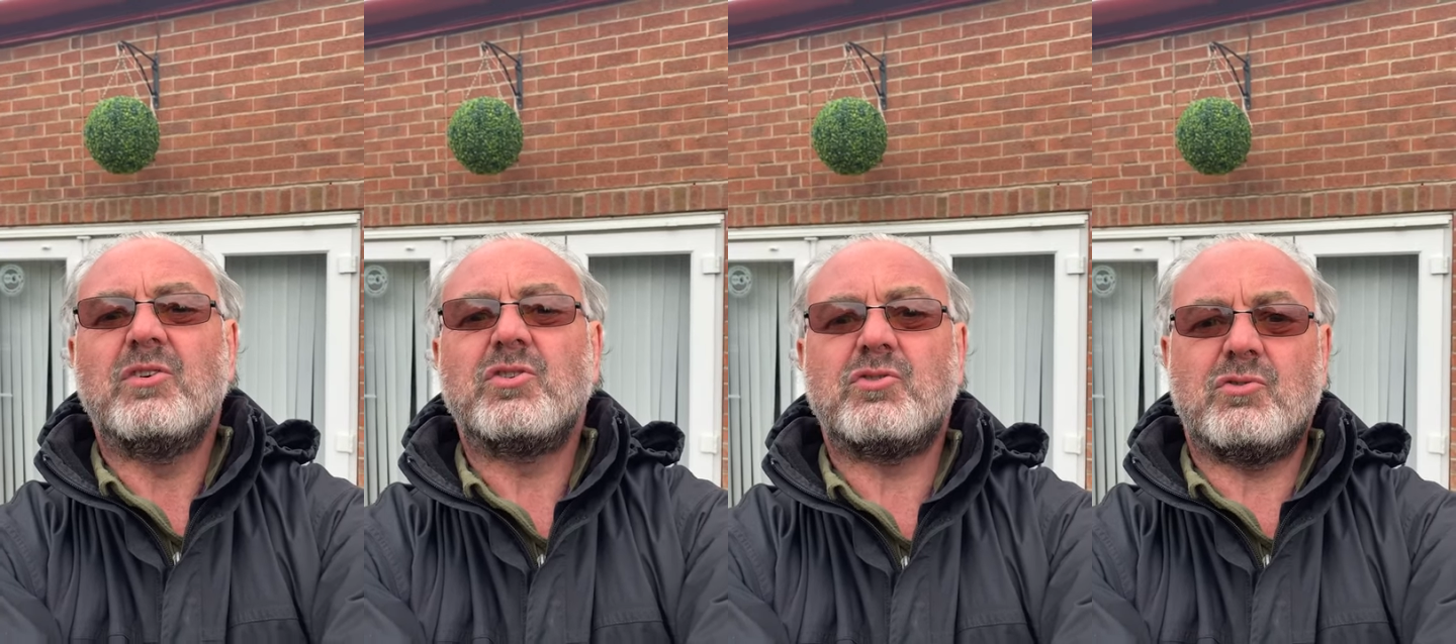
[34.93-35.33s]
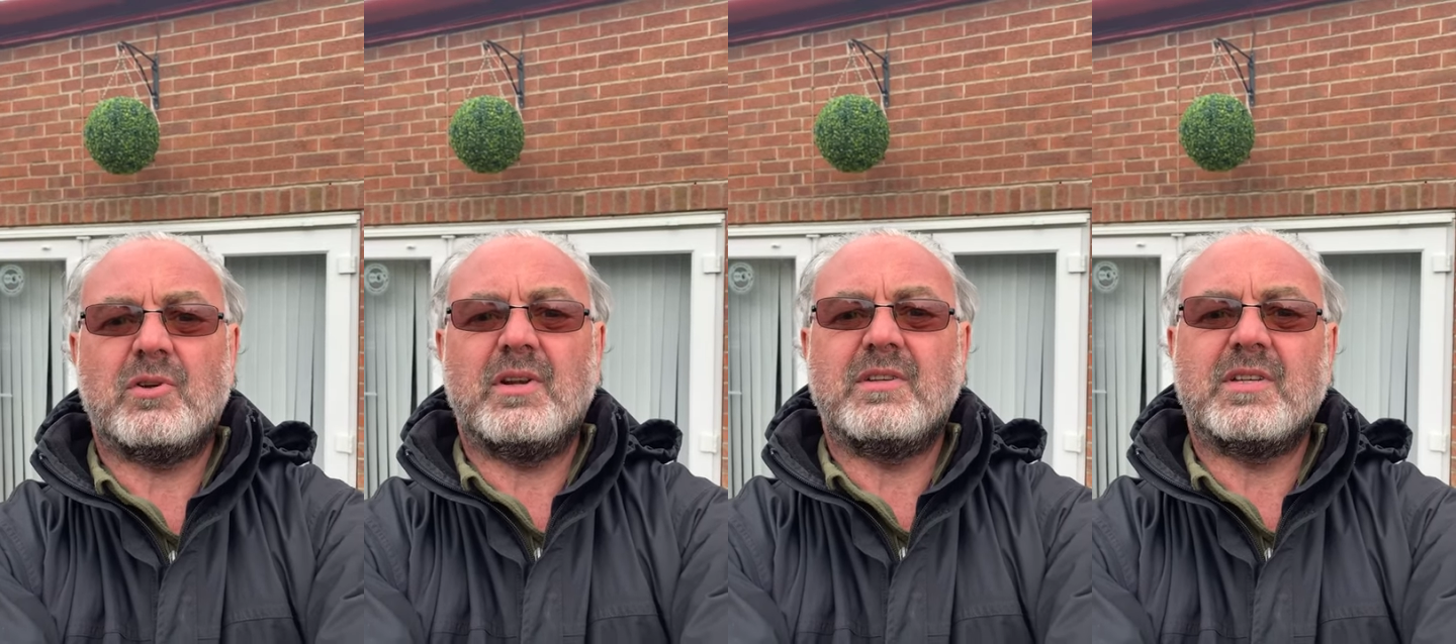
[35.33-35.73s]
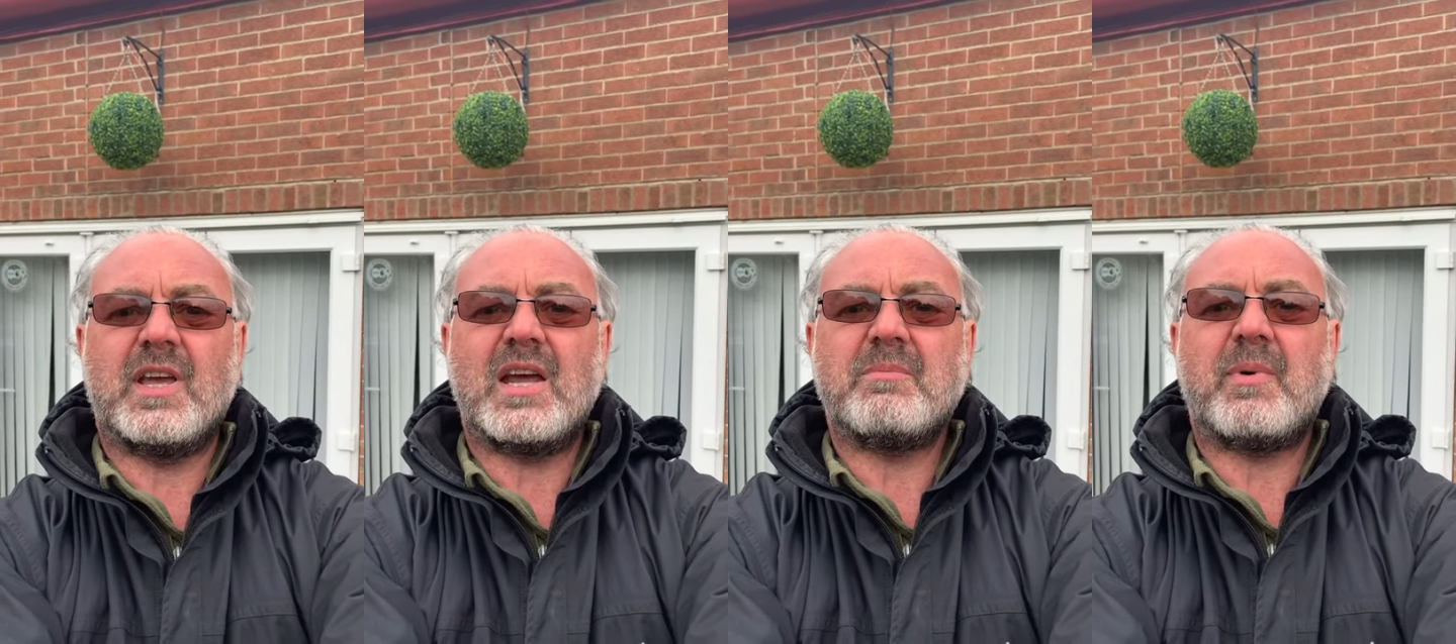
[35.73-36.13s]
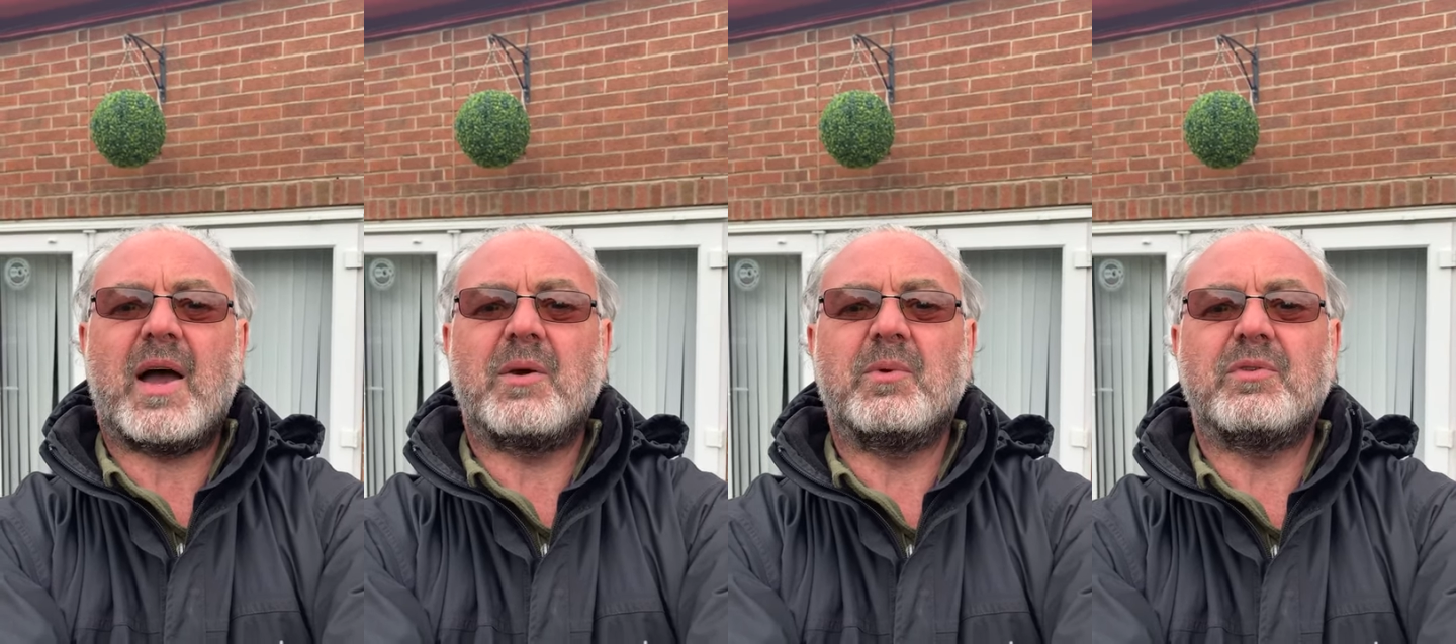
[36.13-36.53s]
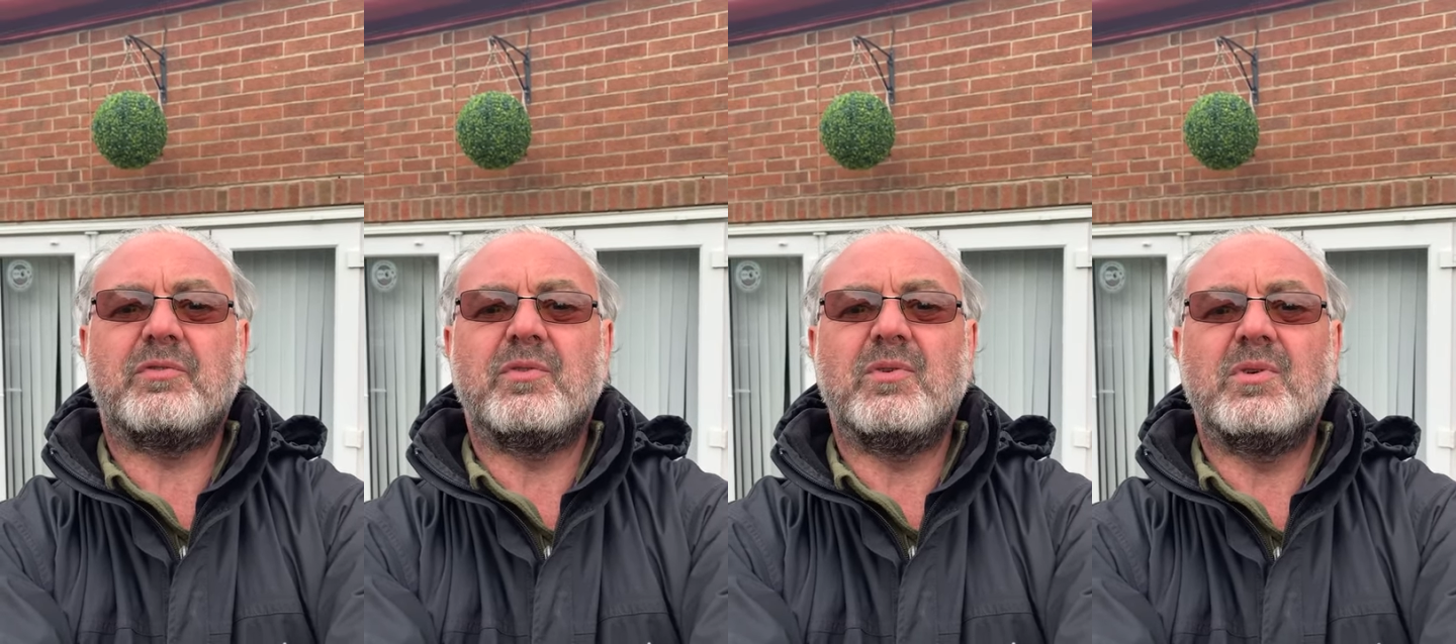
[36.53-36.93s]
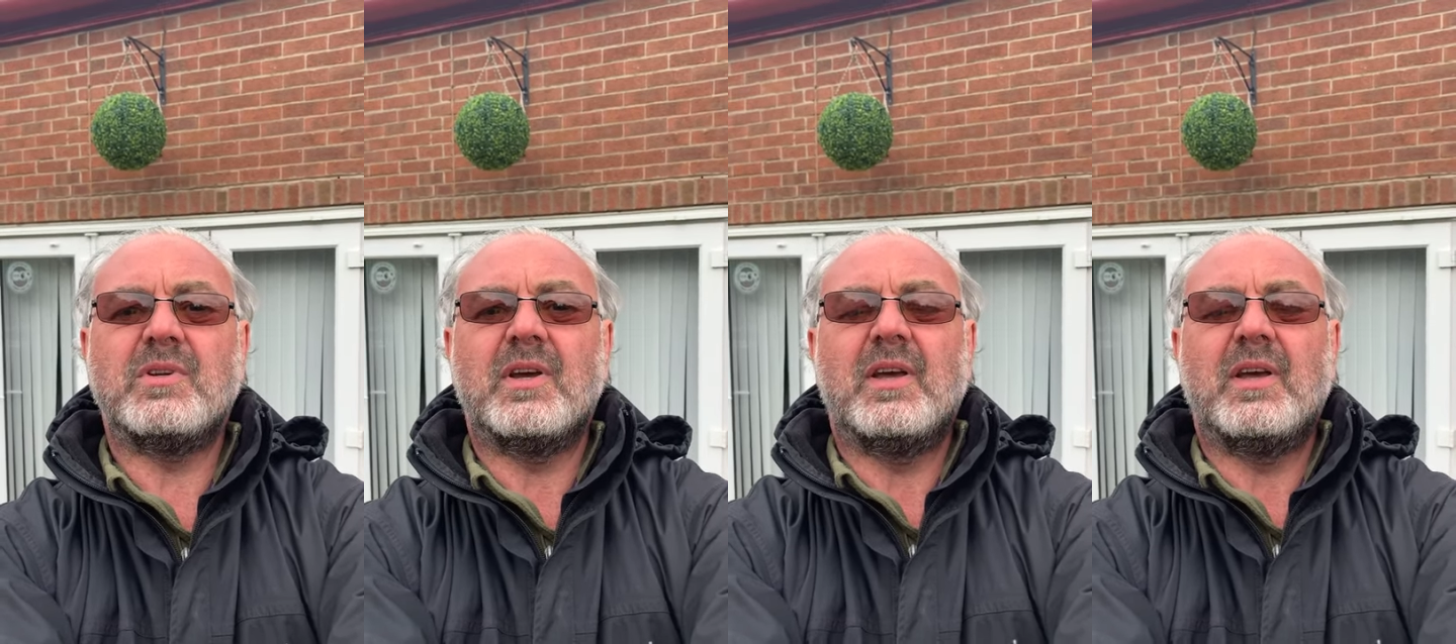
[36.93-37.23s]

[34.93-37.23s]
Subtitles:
struggling to get by with food